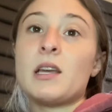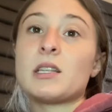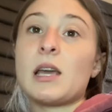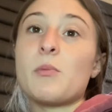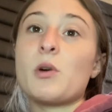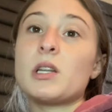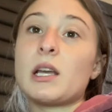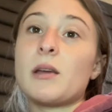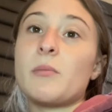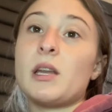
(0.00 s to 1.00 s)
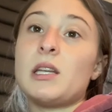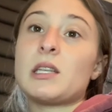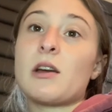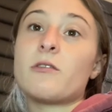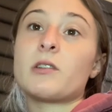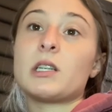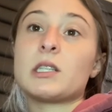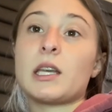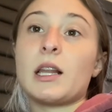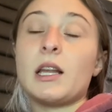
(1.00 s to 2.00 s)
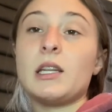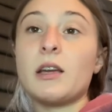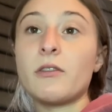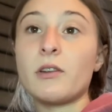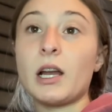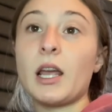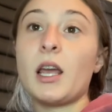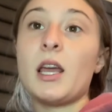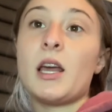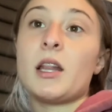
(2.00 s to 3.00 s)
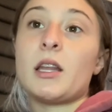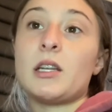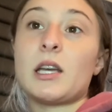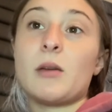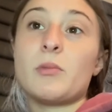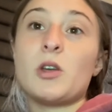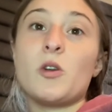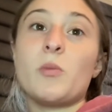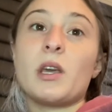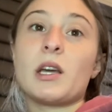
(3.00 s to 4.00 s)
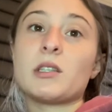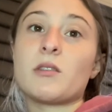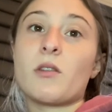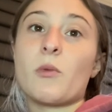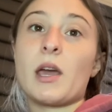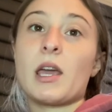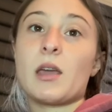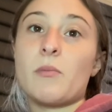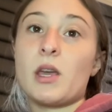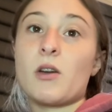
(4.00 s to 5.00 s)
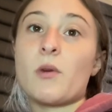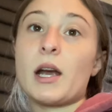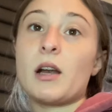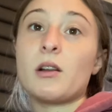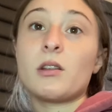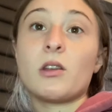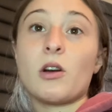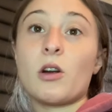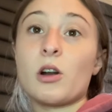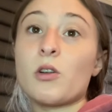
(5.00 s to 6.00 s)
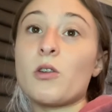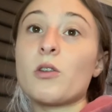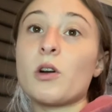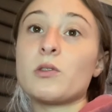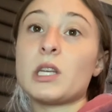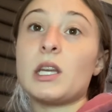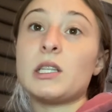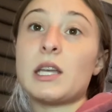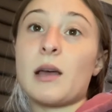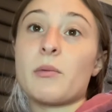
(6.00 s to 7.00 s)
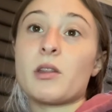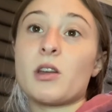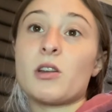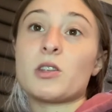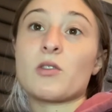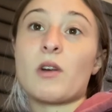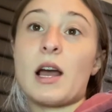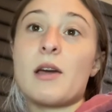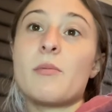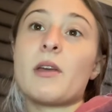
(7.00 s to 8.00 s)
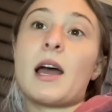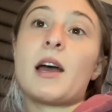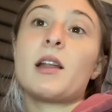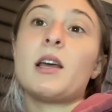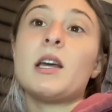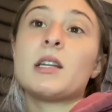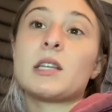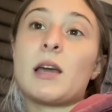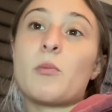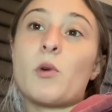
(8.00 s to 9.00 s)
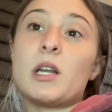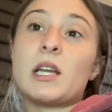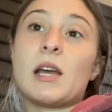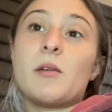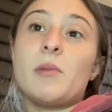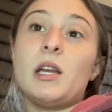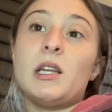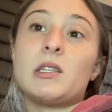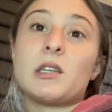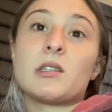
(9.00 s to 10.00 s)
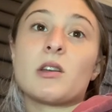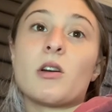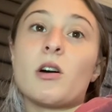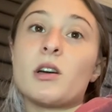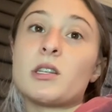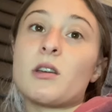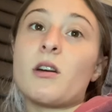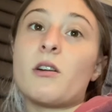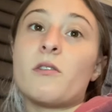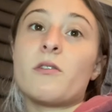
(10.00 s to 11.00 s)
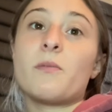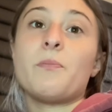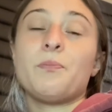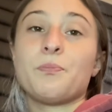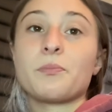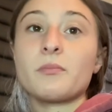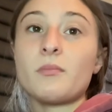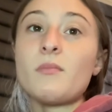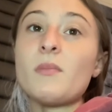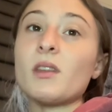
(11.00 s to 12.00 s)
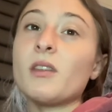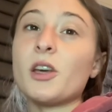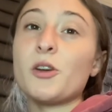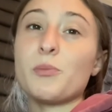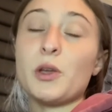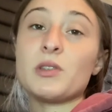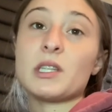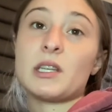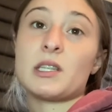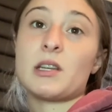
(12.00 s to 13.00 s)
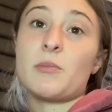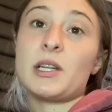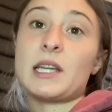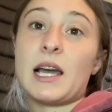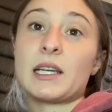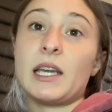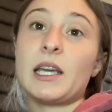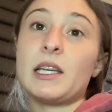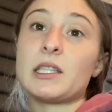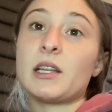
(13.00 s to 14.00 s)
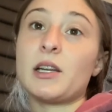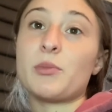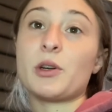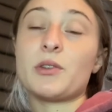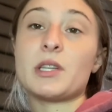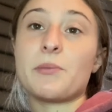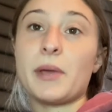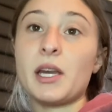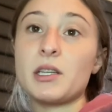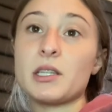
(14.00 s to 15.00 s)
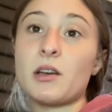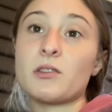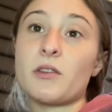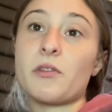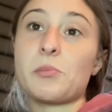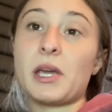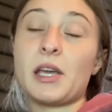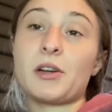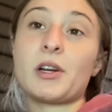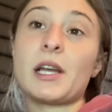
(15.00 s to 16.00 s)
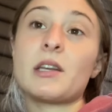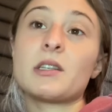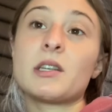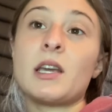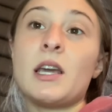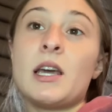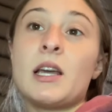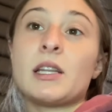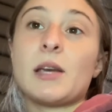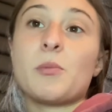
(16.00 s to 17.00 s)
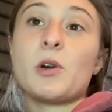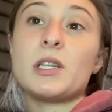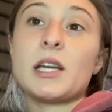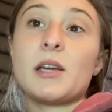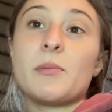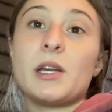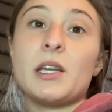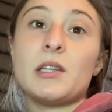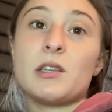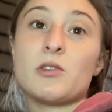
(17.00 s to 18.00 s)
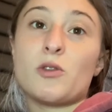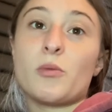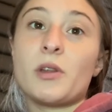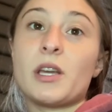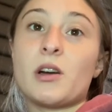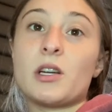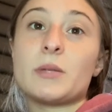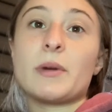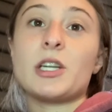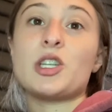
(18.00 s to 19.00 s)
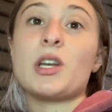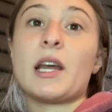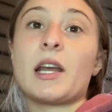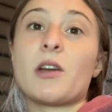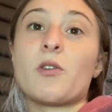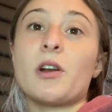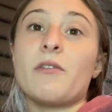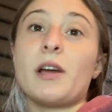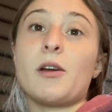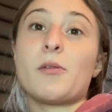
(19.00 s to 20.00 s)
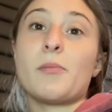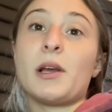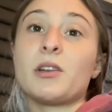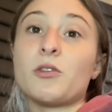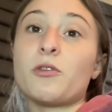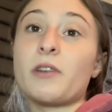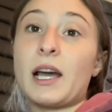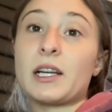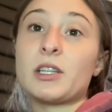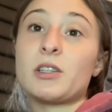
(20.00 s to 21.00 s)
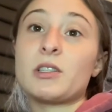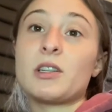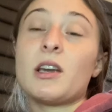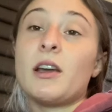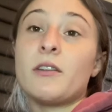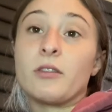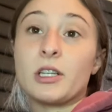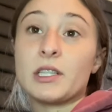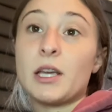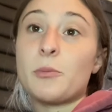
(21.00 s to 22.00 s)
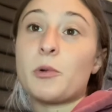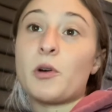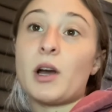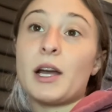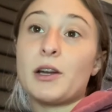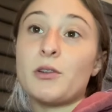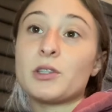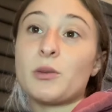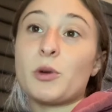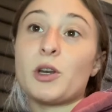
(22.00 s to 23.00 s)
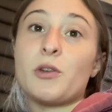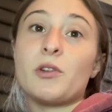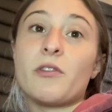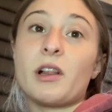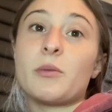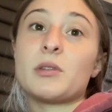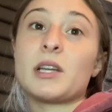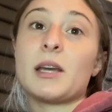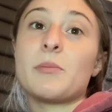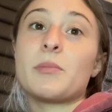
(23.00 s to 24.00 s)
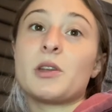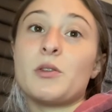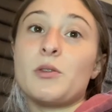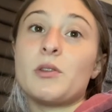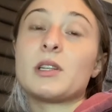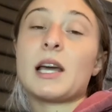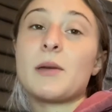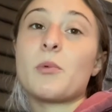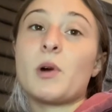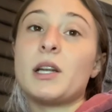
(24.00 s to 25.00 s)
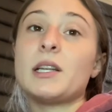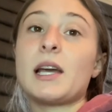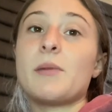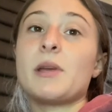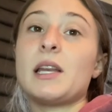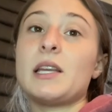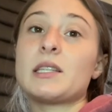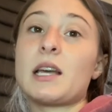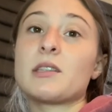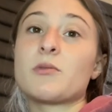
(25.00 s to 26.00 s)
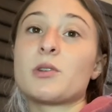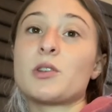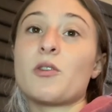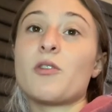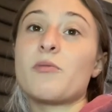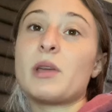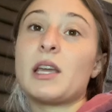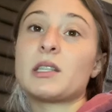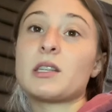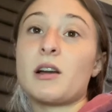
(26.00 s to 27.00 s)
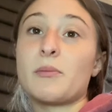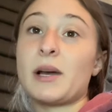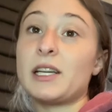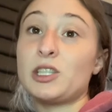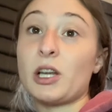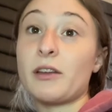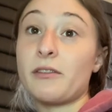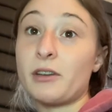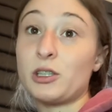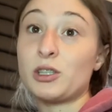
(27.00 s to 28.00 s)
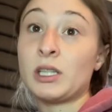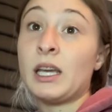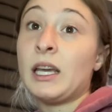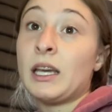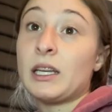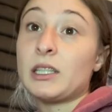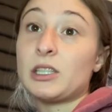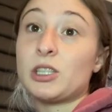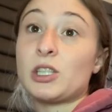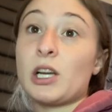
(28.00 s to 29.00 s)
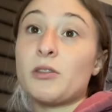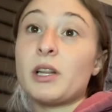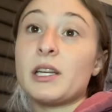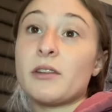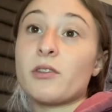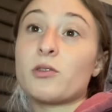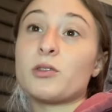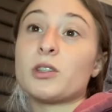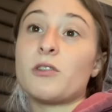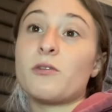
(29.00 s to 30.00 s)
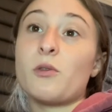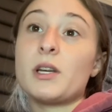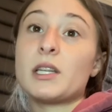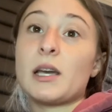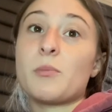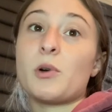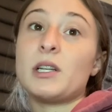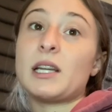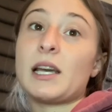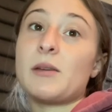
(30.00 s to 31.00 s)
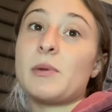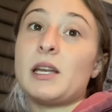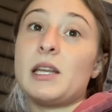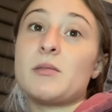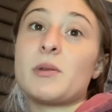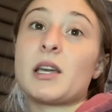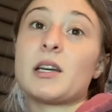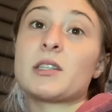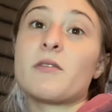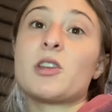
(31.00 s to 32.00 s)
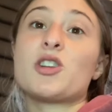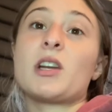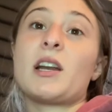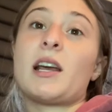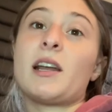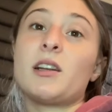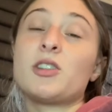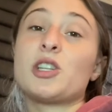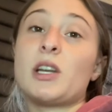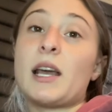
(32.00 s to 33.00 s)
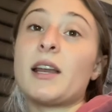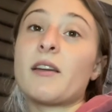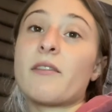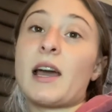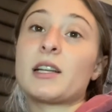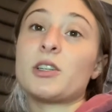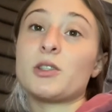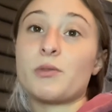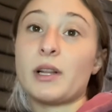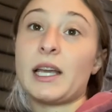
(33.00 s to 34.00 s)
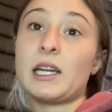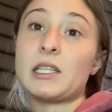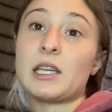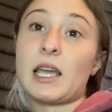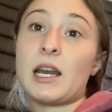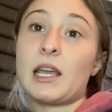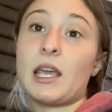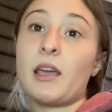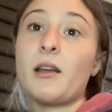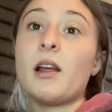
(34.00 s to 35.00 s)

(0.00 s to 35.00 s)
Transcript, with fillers: Type 1 diabetes, however, is slightly different than type 2 because of the way it can be acquired. The article goes in depth to describe that type 1 diabetes is the cause of the immune system attacking insulin producing beta cells of the pancreas. Type 1 diabetes is normally caused by genetic or environmental factors. For example, I know someone who developed type 2 type 1 diabetes as a result of being stung by a jellyfish. It is generally difficult to avoid type 1 diabetes because of the genet- genetic factors related to getting it.